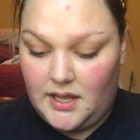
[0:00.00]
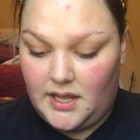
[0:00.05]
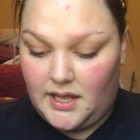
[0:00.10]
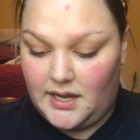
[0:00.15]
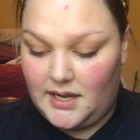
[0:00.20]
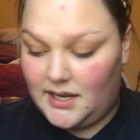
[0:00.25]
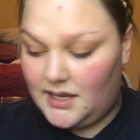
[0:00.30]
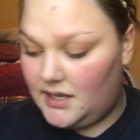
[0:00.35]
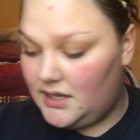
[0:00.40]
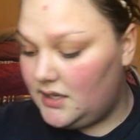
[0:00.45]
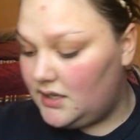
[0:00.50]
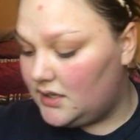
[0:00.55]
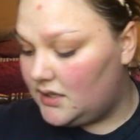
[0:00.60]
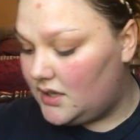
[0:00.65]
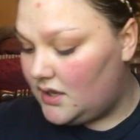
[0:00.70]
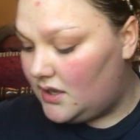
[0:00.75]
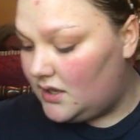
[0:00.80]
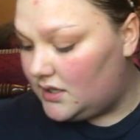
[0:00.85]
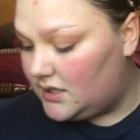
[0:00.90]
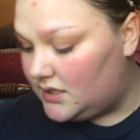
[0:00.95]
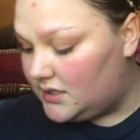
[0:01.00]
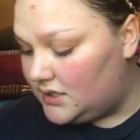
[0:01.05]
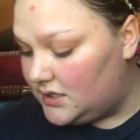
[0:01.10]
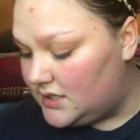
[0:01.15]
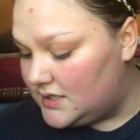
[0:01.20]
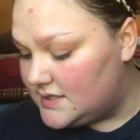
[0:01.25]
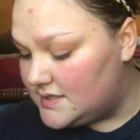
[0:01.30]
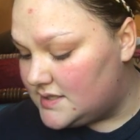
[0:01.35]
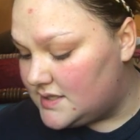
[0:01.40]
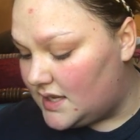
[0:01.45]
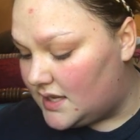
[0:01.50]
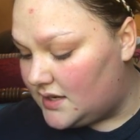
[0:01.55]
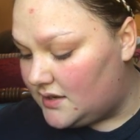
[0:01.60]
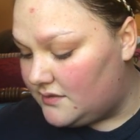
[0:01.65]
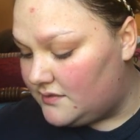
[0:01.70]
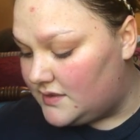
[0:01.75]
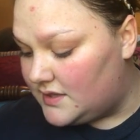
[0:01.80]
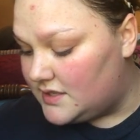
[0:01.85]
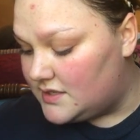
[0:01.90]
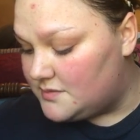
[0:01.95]
And I got a set
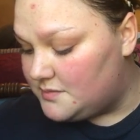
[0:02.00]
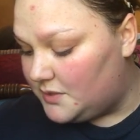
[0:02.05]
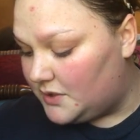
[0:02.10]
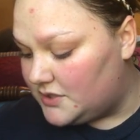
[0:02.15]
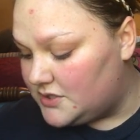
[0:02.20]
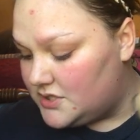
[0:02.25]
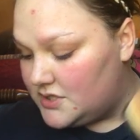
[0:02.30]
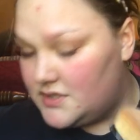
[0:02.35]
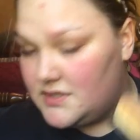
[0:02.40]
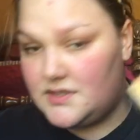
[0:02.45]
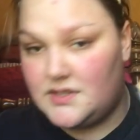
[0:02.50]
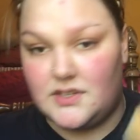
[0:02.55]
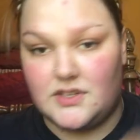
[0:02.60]
of these brushes.